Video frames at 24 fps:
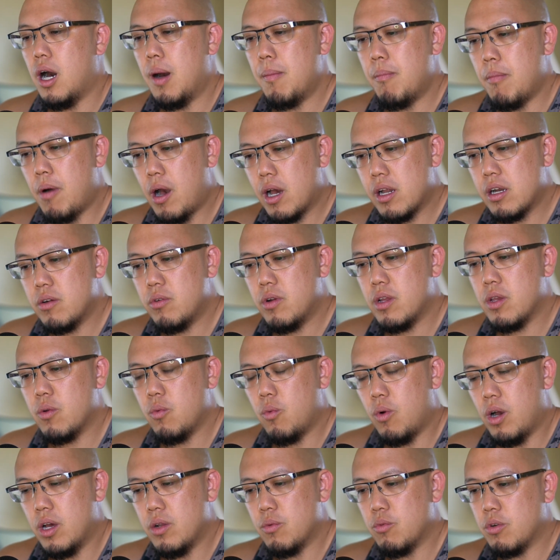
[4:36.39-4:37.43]
A
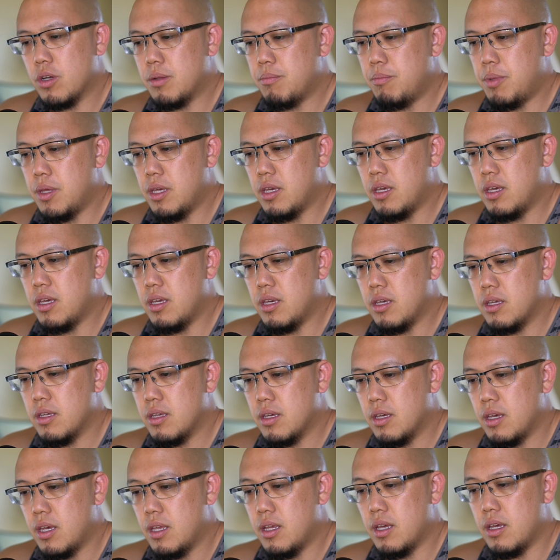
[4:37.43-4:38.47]
moderate one would be,